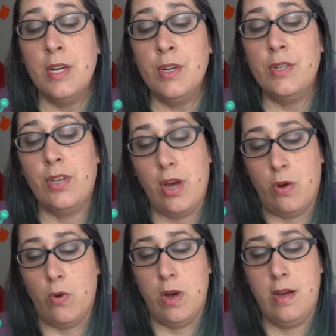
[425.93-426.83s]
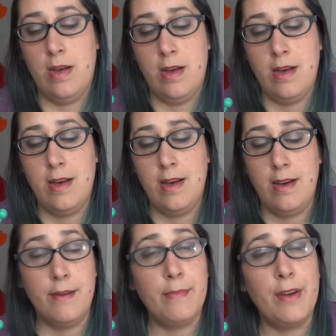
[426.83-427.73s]
So,
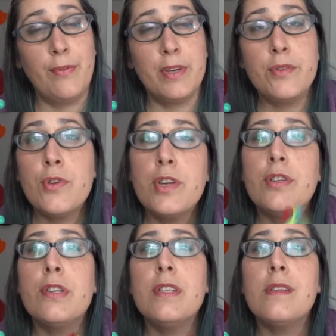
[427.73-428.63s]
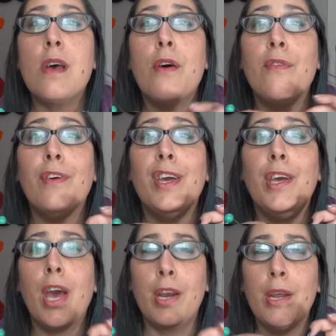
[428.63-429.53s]
my frustrations of
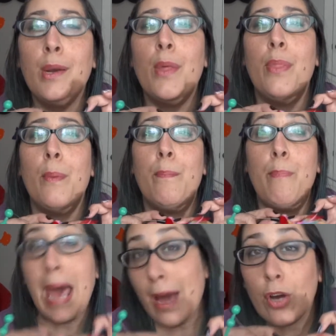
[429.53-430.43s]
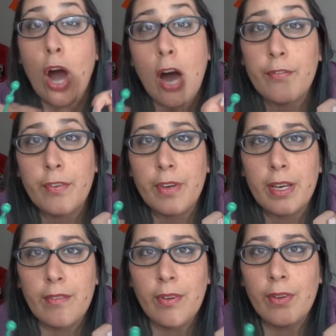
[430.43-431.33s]
getting the back off of
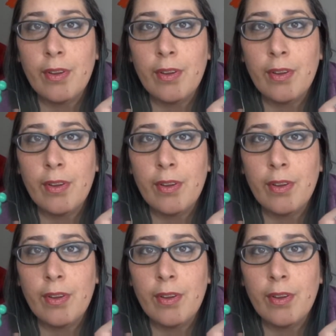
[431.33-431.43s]
it